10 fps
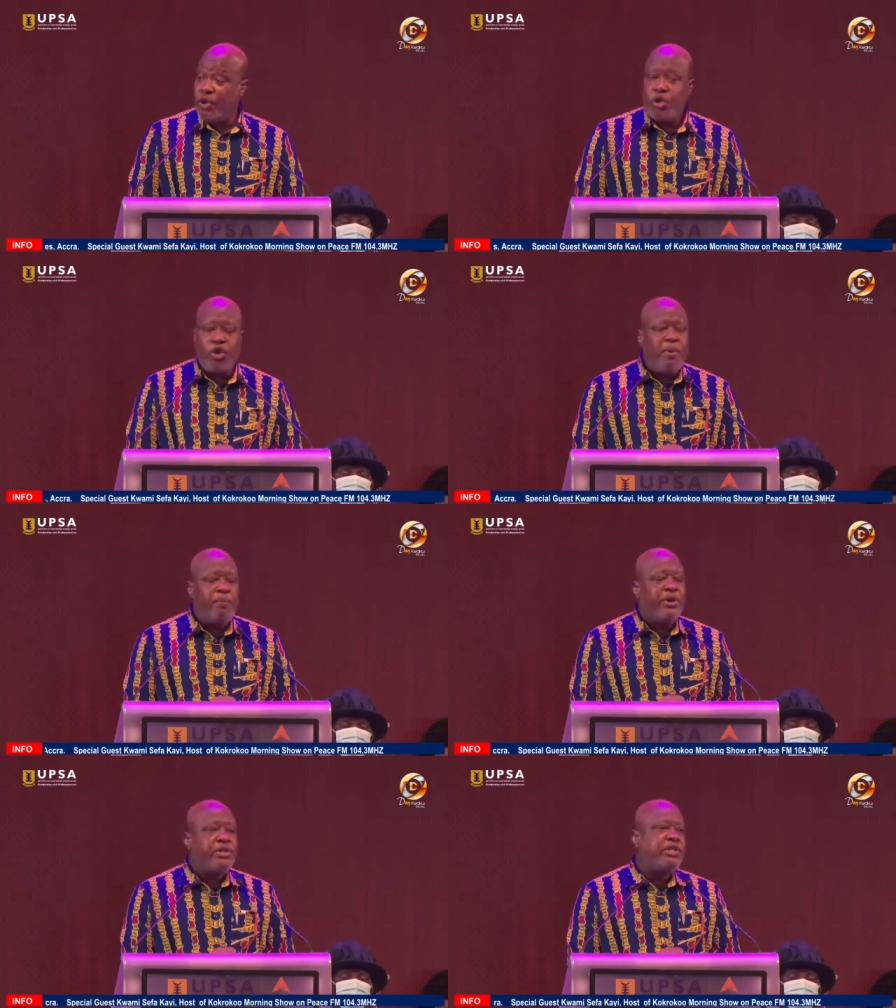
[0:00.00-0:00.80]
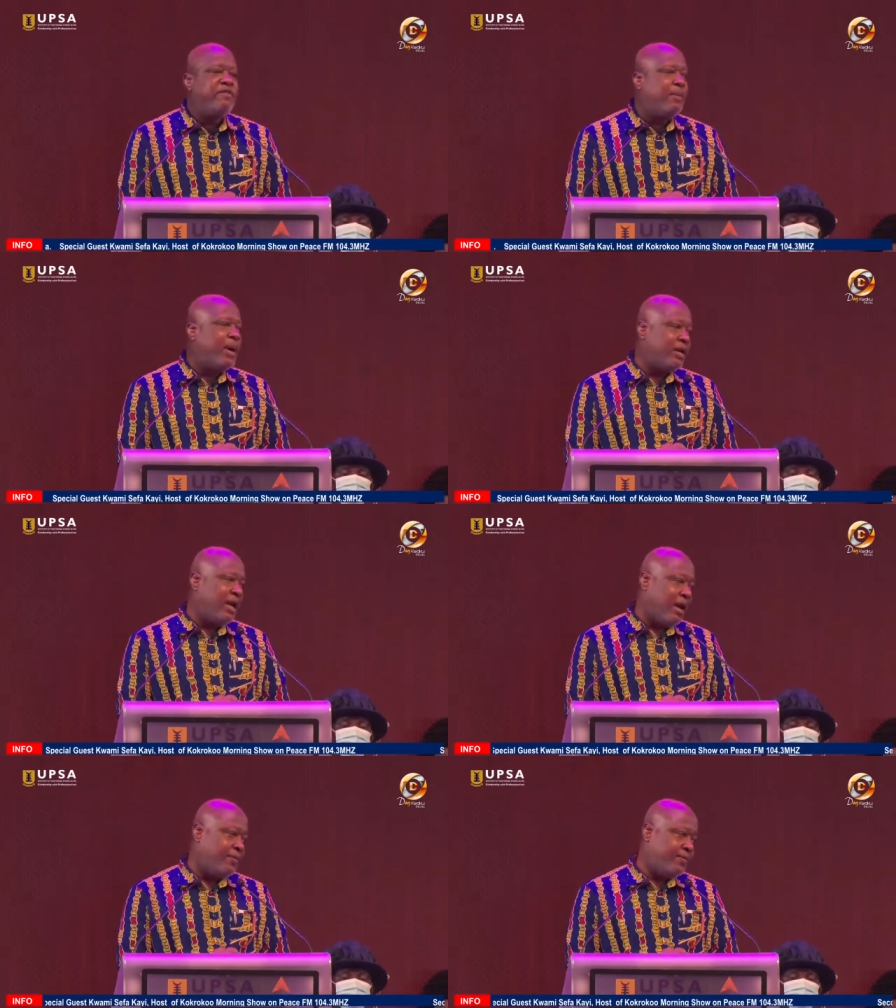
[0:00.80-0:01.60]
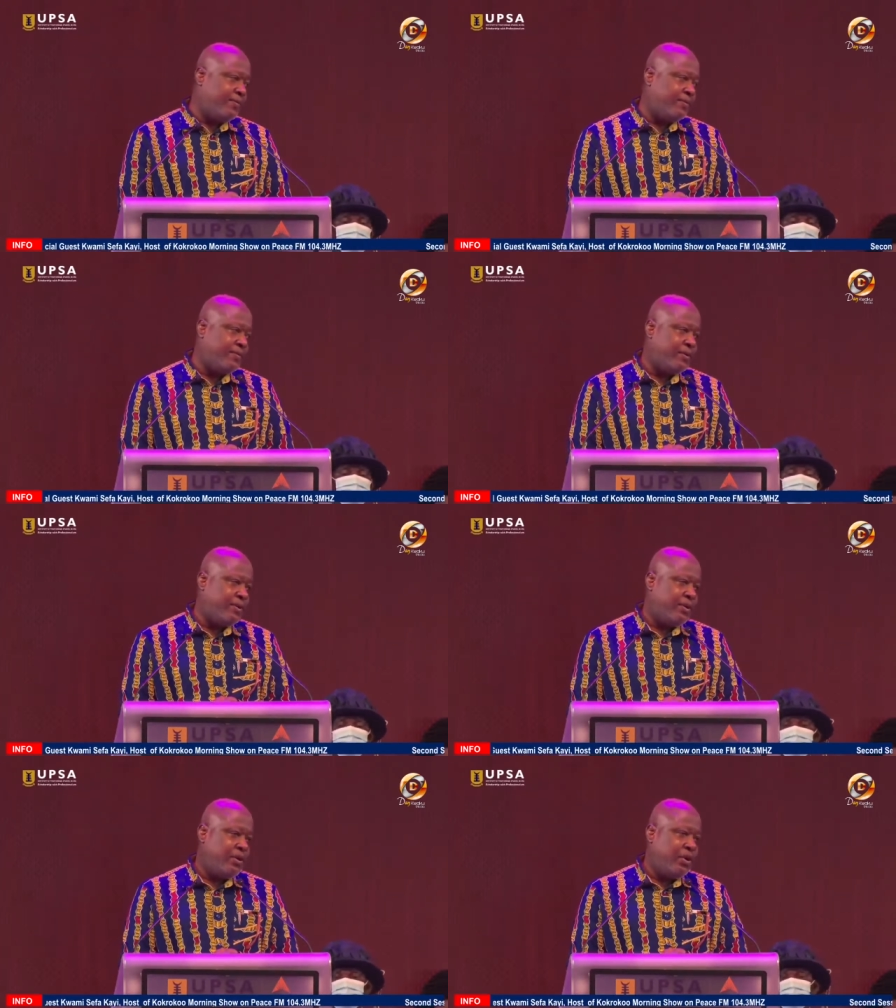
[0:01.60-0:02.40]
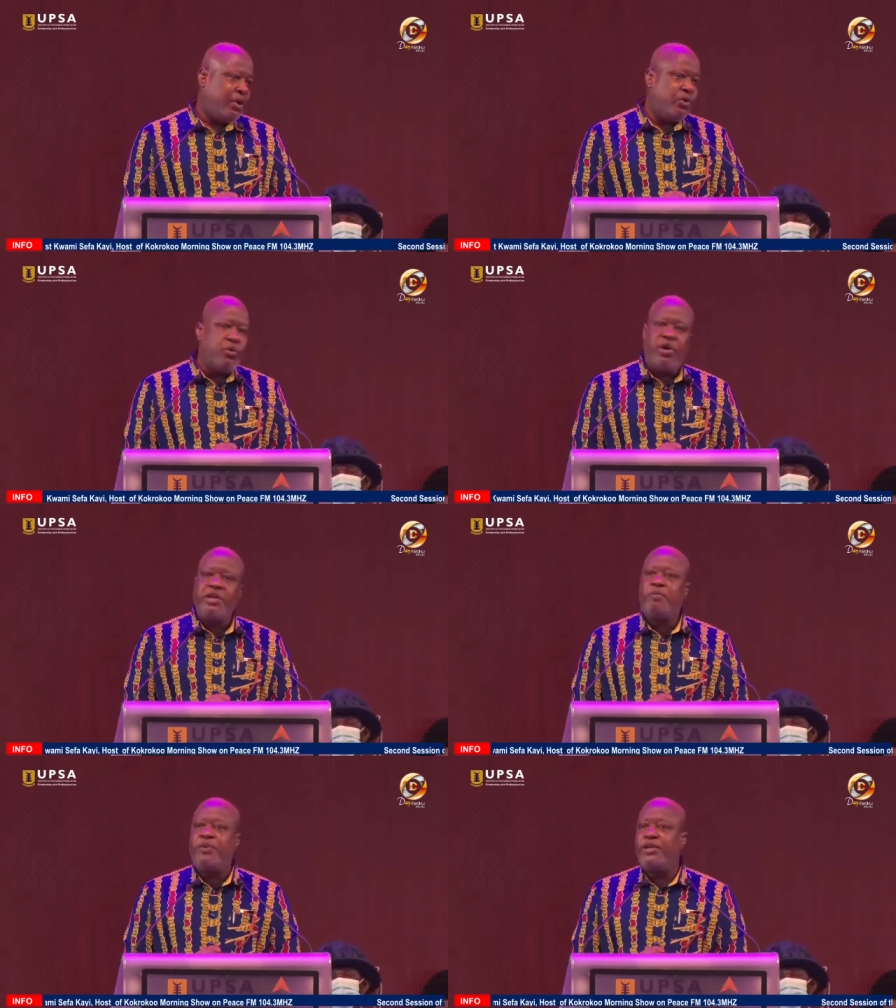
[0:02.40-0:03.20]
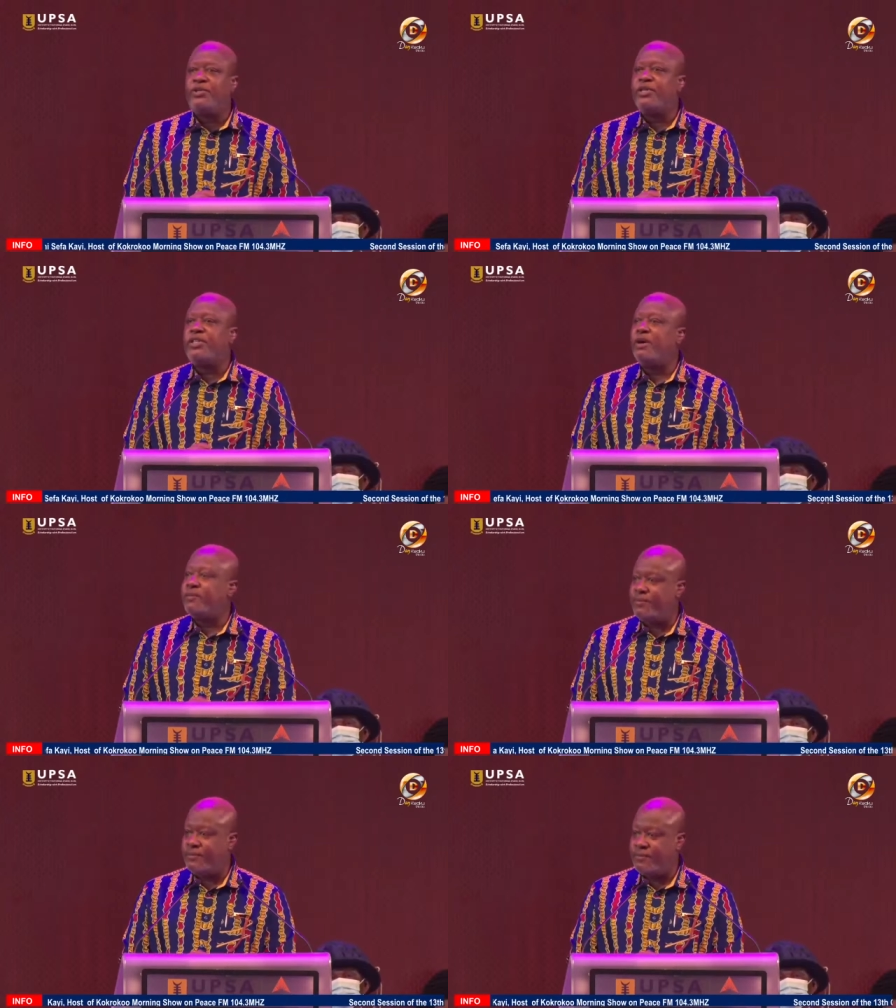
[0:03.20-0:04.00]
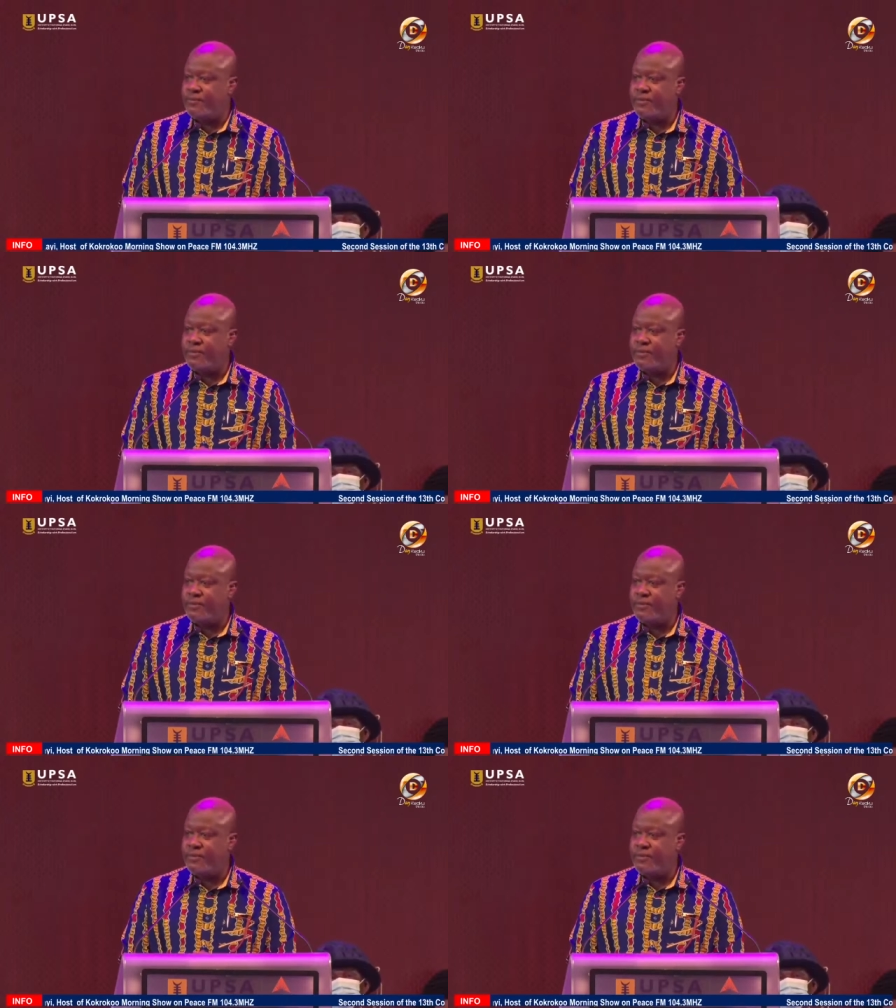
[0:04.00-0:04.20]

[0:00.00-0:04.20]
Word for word: So be positive about life. Do not depress yourself.